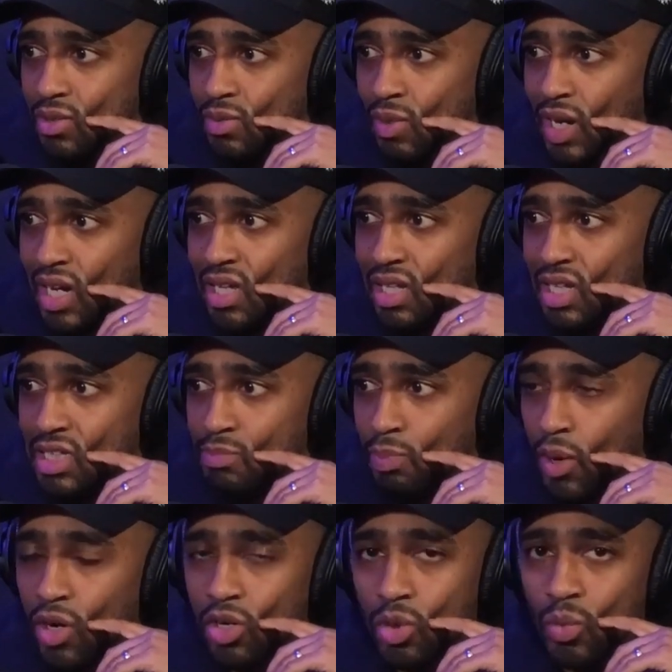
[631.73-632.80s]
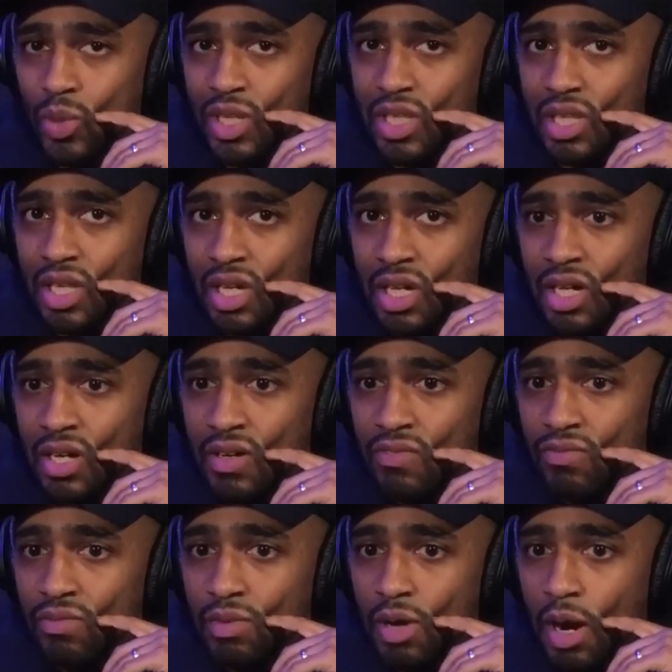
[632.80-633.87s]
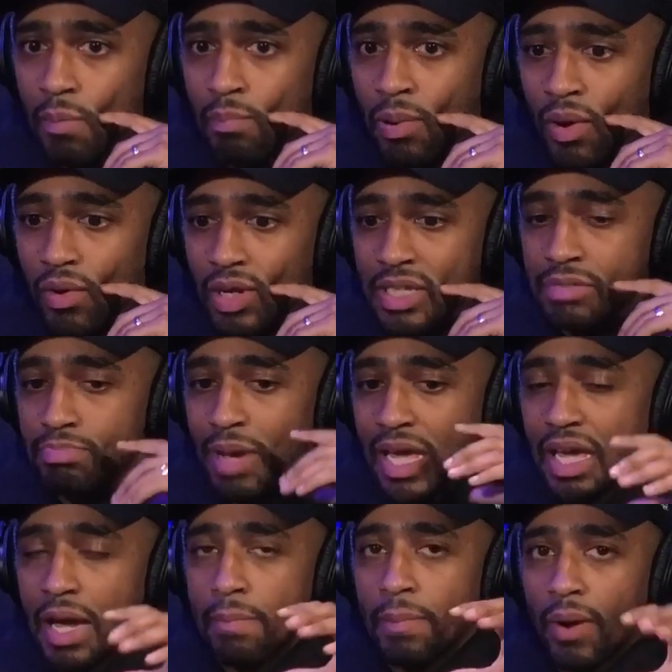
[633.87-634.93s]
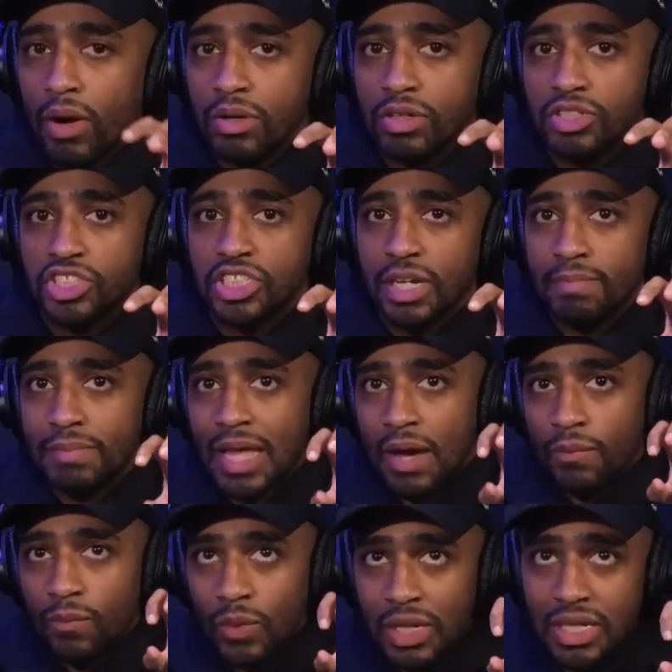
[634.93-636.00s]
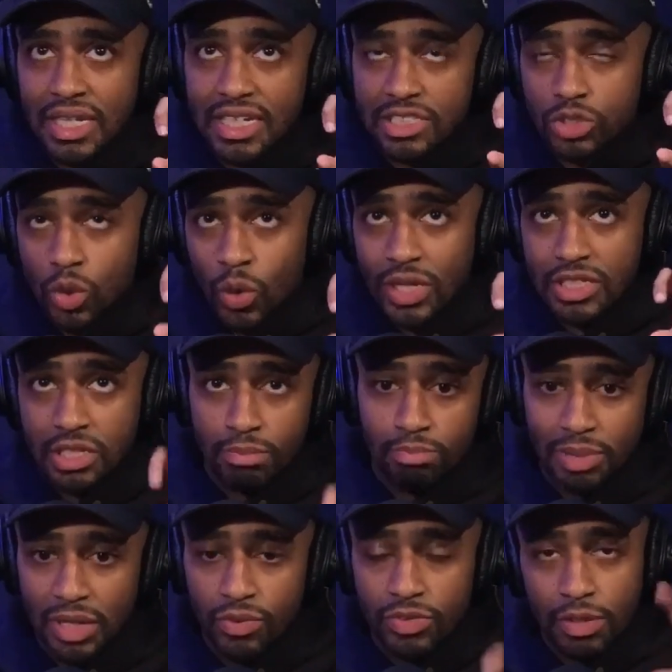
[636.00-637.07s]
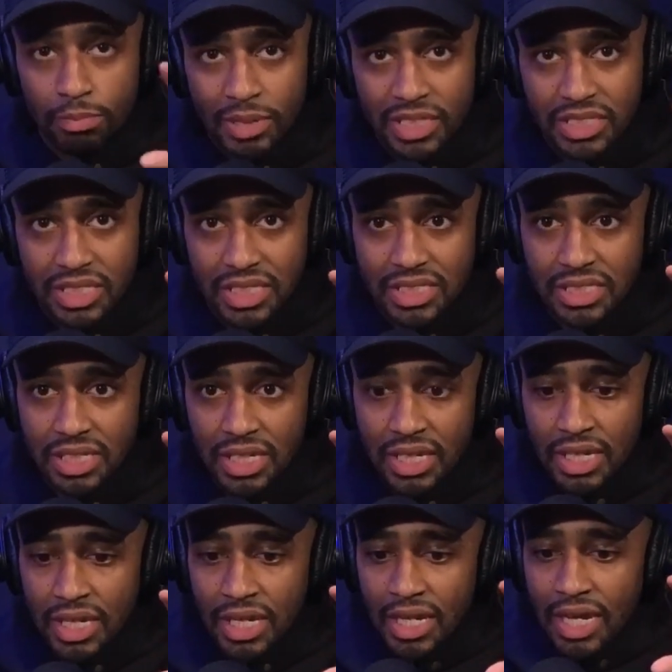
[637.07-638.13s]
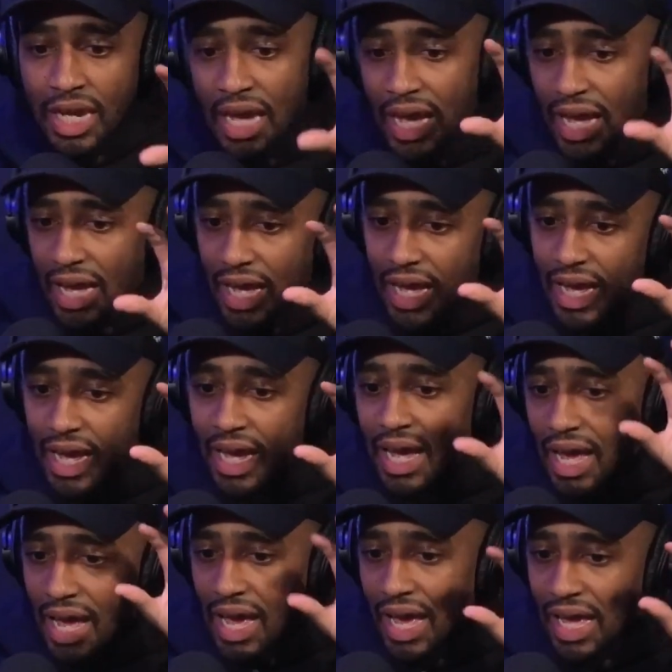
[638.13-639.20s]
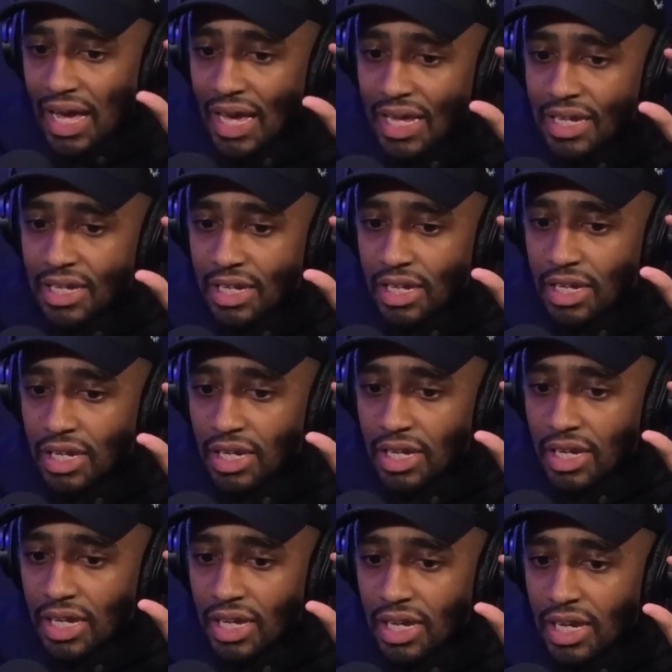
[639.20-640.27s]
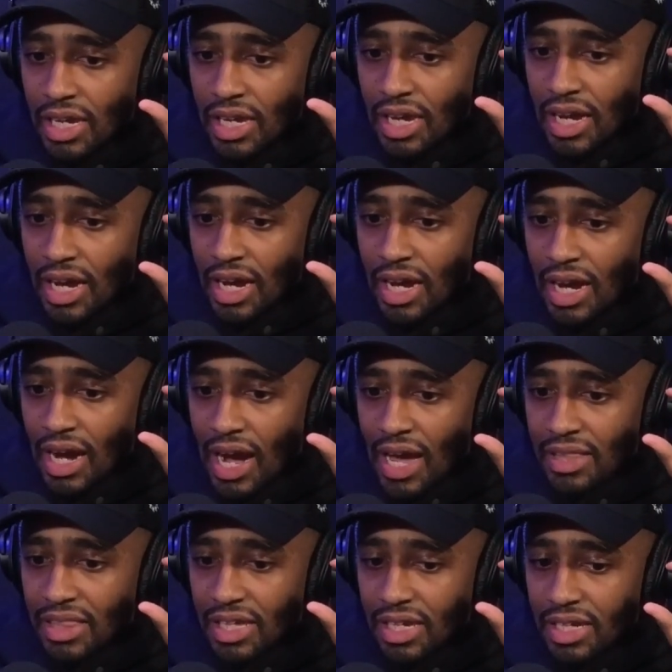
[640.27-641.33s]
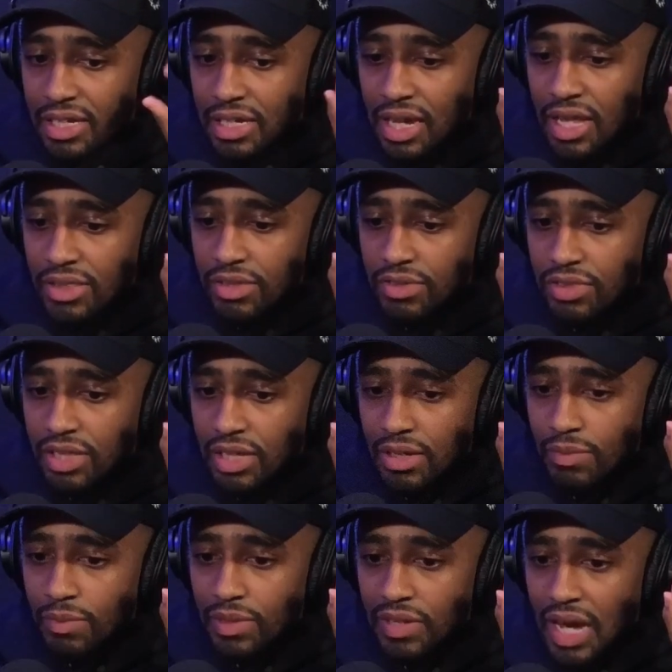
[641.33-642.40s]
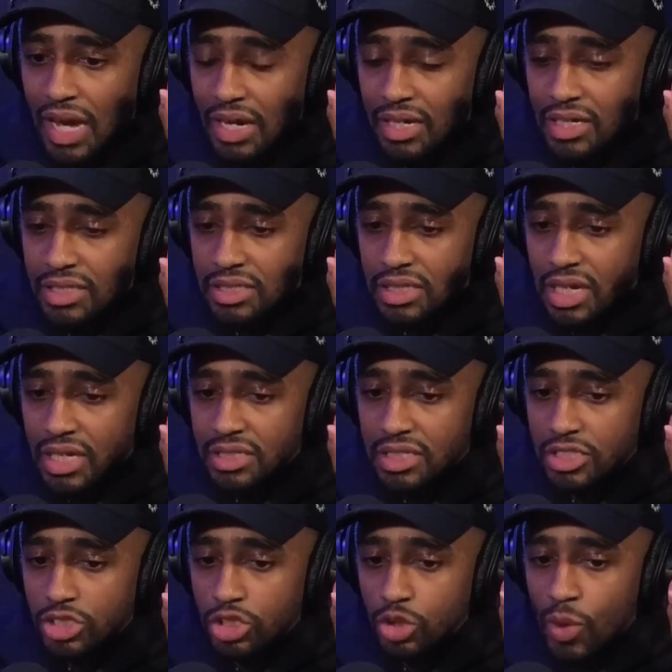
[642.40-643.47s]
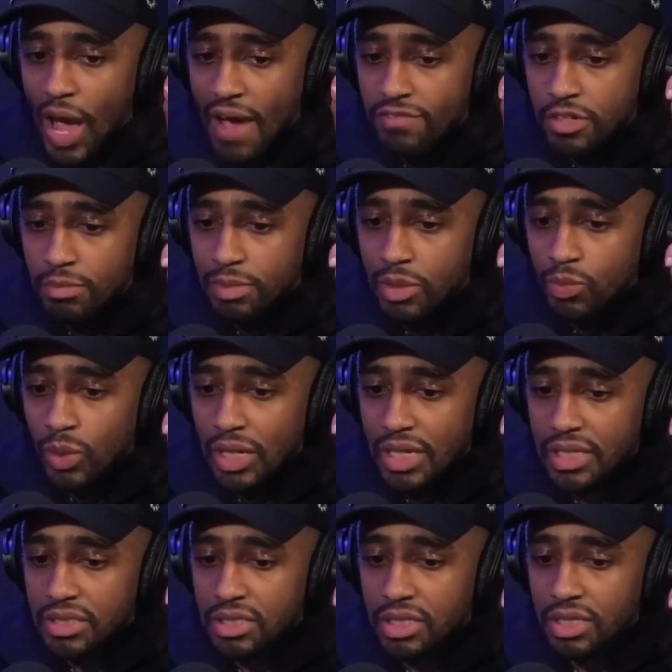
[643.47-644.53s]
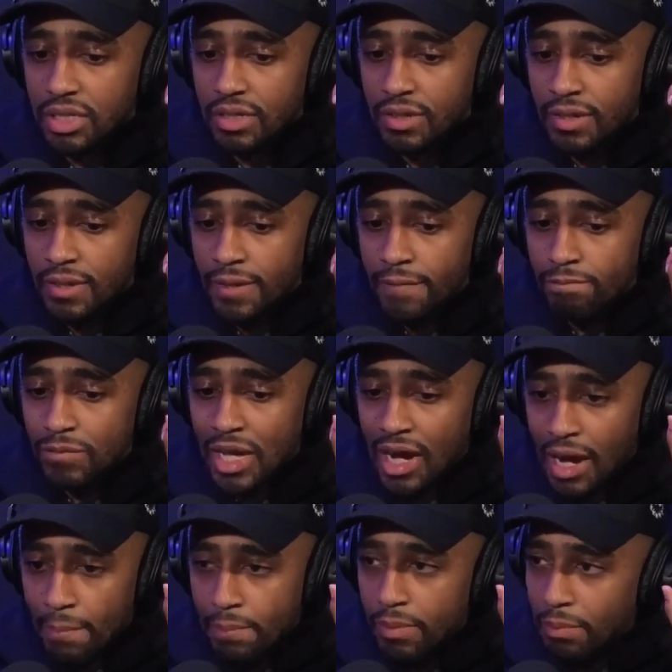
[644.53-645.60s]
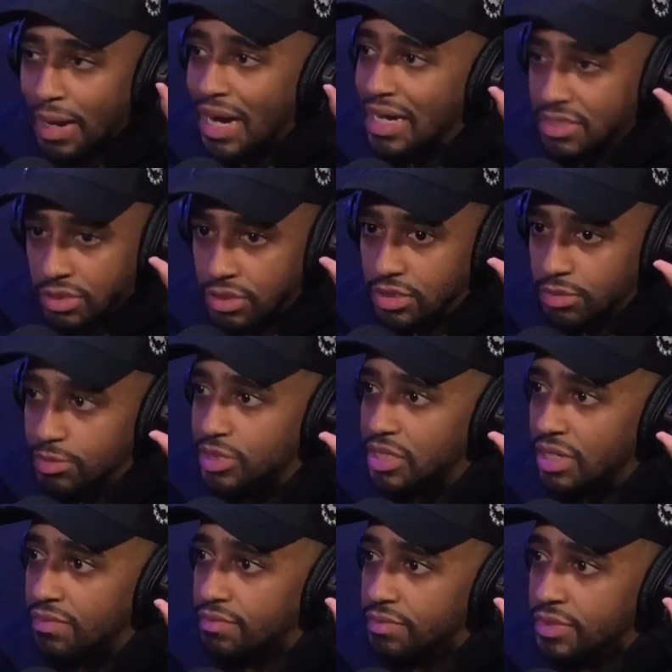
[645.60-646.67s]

Right? Let's partner with let's make a partnership that really is going to build the business. And I think another thing we got to discuss is you have to be willing to compromise on some stuff.